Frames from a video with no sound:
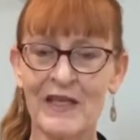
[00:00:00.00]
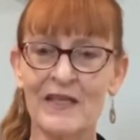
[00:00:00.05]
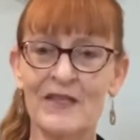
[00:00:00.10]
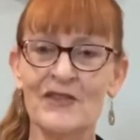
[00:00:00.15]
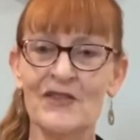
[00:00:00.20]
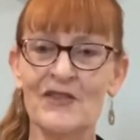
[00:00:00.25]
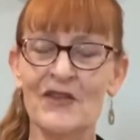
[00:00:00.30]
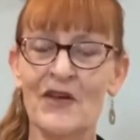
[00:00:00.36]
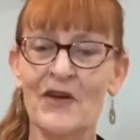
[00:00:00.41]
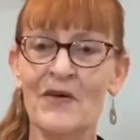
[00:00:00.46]

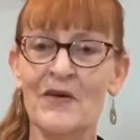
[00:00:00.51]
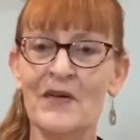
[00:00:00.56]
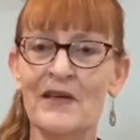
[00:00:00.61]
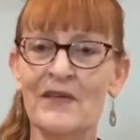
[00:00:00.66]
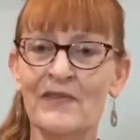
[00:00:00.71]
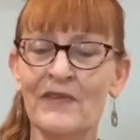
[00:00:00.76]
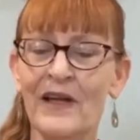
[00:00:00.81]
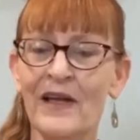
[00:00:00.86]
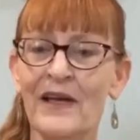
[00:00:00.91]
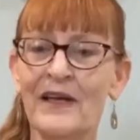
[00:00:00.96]
So
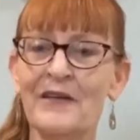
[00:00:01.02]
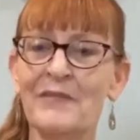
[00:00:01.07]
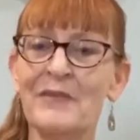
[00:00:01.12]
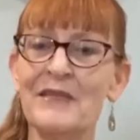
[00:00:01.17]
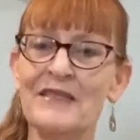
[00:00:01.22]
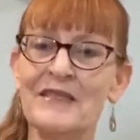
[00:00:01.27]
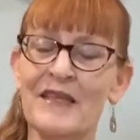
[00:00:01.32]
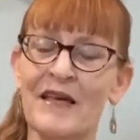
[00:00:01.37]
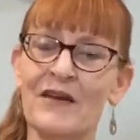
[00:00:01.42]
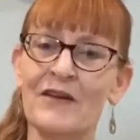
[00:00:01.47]
if, like
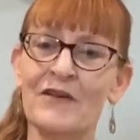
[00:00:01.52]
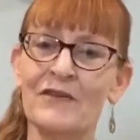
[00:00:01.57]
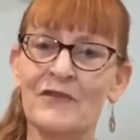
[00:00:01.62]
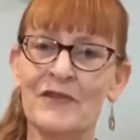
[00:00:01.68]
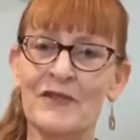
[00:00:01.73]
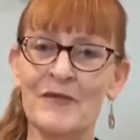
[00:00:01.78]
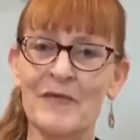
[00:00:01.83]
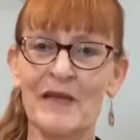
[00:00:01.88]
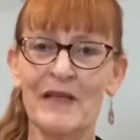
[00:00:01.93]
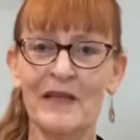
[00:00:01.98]
myself, you
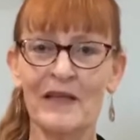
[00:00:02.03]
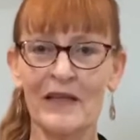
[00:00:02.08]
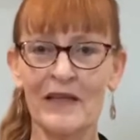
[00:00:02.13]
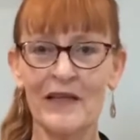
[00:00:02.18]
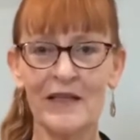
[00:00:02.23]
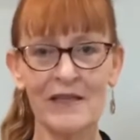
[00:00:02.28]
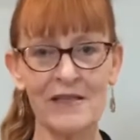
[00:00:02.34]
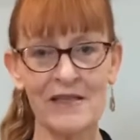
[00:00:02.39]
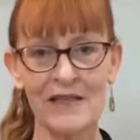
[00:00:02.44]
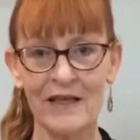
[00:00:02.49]
spend a lot
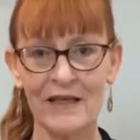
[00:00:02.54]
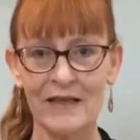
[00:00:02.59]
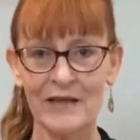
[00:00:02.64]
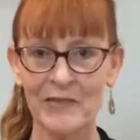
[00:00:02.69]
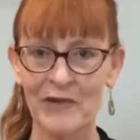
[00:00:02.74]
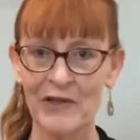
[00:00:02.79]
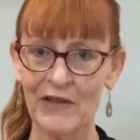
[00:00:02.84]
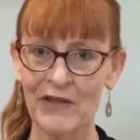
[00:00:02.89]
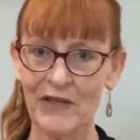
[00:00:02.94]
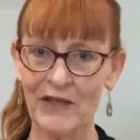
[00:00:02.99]
of time
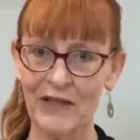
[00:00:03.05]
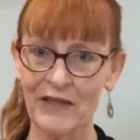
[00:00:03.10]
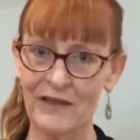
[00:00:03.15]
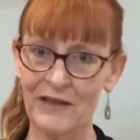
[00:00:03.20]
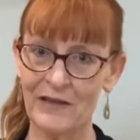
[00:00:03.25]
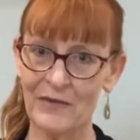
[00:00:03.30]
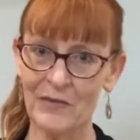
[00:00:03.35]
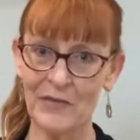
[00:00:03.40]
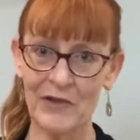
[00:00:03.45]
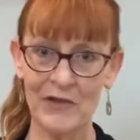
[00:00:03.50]
looking at a
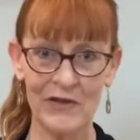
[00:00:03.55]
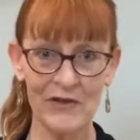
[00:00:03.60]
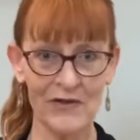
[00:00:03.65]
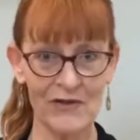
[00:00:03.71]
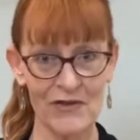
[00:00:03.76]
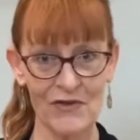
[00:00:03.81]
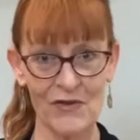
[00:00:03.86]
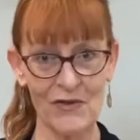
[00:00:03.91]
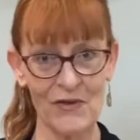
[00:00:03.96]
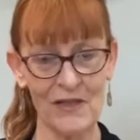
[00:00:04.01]
computer
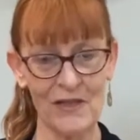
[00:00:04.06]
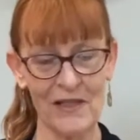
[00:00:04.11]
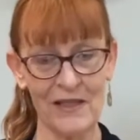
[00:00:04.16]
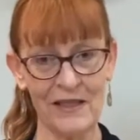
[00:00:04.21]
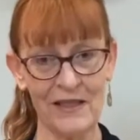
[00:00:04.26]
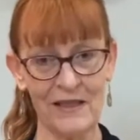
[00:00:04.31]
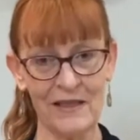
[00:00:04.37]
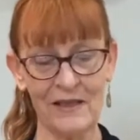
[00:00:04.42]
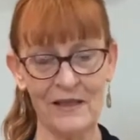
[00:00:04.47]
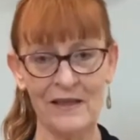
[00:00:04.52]

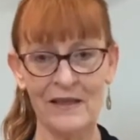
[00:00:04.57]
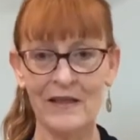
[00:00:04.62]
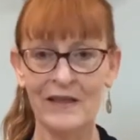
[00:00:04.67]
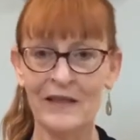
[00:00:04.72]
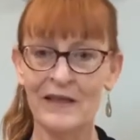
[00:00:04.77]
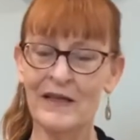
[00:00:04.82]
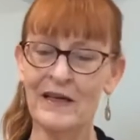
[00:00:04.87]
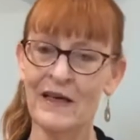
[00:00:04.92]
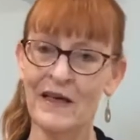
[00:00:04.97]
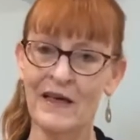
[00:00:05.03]
screen
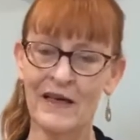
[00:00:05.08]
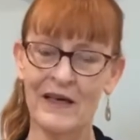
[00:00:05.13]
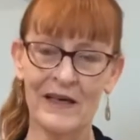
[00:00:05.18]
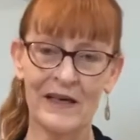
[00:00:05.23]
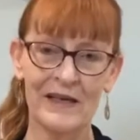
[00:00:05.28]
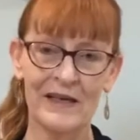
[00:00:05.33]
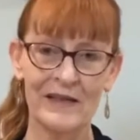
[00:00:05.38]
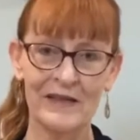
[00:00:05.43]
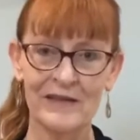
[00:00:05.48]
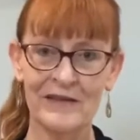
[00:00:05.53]

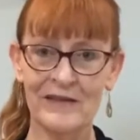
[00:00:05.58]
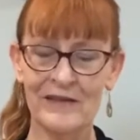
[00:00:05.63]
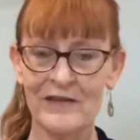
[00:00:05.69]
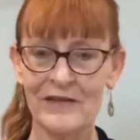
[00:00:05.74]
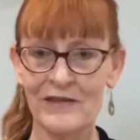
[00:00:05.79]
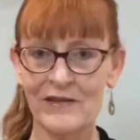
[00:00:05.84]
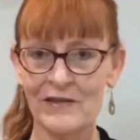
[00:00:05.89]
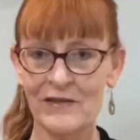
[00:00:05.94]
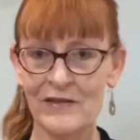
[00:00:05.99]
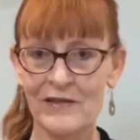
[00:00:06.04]
and
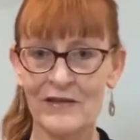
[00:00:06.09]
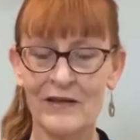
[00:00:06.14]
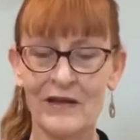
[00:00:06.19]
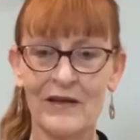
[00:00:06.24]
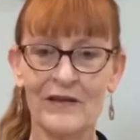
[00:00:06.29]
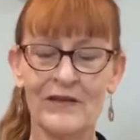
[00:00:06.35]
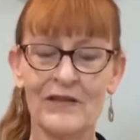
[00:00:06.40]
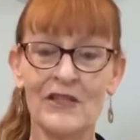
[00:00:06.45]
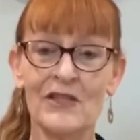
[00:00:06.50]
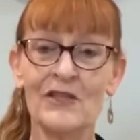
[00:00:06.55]

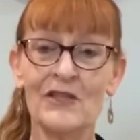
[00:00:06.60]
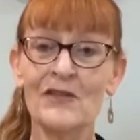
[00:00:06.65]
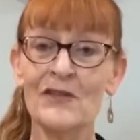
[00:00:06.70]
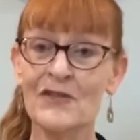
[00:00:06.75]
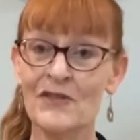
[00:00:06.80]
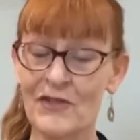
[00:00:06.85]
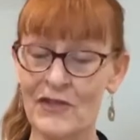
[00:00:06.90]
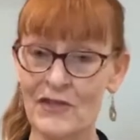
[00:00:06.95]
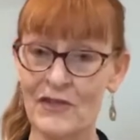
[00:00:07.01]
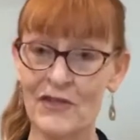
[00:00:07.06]
aren't
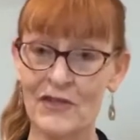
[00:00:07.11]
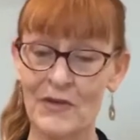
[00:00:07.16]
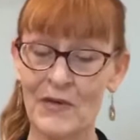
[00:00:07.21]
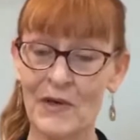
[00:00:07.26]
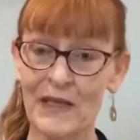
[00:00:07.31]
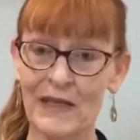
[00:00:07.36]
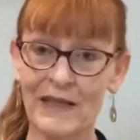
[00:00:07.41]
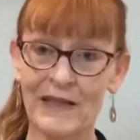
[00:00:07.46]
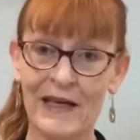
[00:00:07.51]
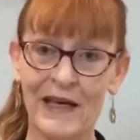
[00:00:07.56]
used to
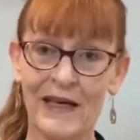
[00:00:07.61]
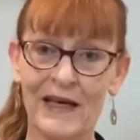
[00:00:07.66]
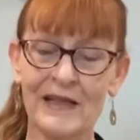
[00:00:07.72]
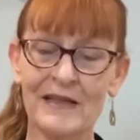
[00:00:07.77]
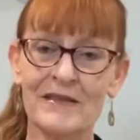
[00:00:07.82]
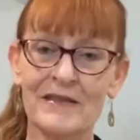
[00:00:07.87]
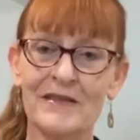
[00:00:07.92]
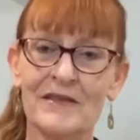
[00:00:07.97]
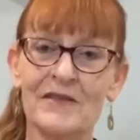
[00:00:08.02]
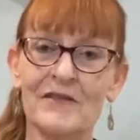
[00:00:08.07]
doing
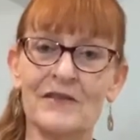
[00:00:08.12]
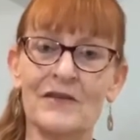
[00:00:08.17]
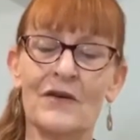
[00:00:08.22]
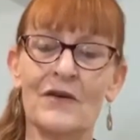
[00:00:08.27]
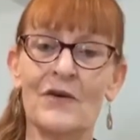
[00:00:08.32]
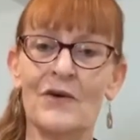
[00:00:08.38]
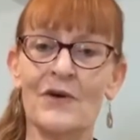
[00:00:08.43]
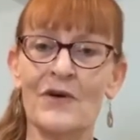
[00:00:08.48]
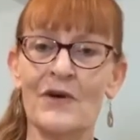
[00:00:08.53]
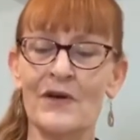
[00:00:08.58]
that,
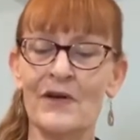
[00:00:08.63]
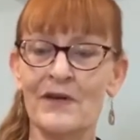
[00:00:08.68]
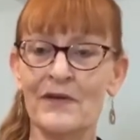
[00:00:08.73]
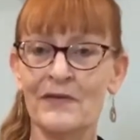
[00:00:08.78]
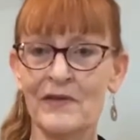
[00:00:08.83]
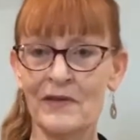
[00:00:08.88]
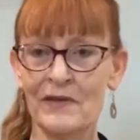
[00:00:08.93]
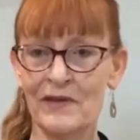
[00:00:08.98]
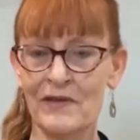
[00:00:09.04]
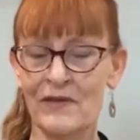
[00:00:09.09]
or
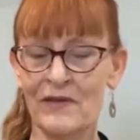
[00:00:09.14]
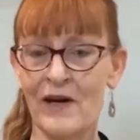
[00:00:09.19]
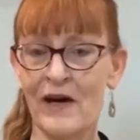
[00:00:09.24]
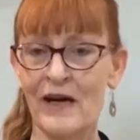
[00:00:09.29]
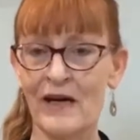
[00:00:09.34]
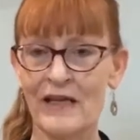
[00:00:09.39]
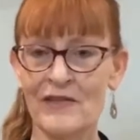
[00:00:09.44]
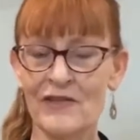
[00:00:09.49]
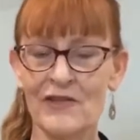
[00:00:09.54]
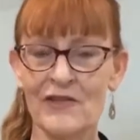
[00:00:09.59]
your
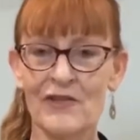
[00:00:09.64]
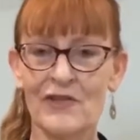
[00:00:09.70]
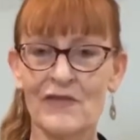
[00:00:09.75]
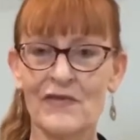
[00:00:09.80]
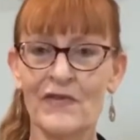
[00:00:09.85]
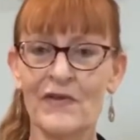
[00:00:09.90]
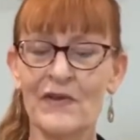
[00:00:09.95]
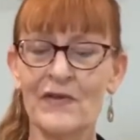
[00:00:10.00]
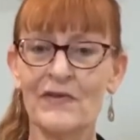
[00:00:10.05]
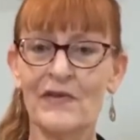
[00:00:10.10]
eyes just
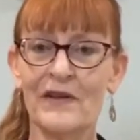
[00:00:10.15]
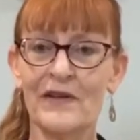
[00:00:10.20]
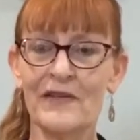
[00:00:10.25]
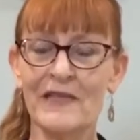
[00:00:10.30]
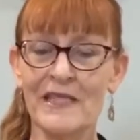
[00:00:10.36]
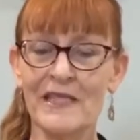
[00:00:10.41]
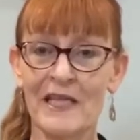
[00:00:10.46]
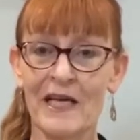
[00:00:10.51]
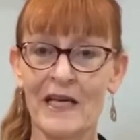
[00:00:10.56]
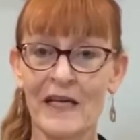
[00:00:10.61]
feel very
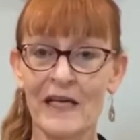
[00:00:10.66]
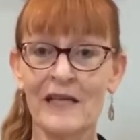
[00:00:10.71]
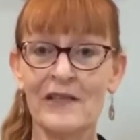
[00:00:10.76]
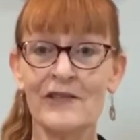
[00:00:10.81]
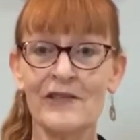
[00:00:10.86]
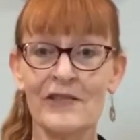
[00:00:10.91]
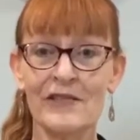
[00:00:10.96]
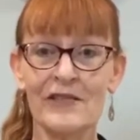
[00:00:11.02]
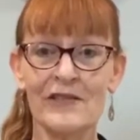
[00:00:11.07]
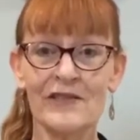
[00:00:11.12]

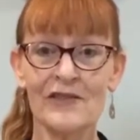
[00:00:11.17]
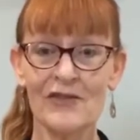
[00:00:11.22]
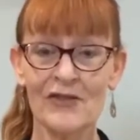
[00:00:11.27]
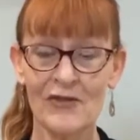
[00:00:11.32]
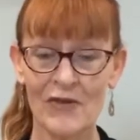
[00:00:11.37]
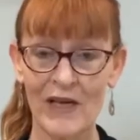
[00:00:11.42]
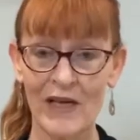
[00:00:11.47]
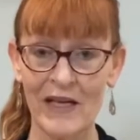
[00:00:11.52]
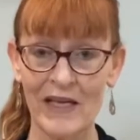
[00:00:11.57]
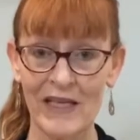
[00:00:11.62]
tired and
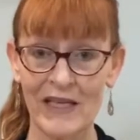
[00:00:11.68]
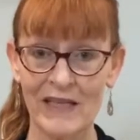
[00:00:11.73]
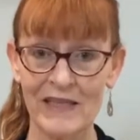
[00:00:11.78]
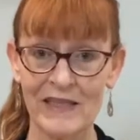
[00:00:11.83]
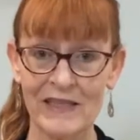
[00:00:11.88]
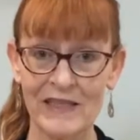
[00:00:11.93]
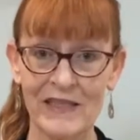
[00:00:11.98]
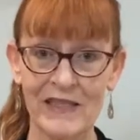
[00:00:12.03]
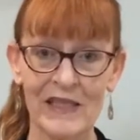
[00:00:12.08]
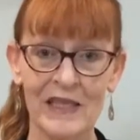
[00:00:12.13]

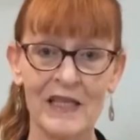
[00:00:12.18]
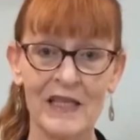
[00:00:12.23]
strained,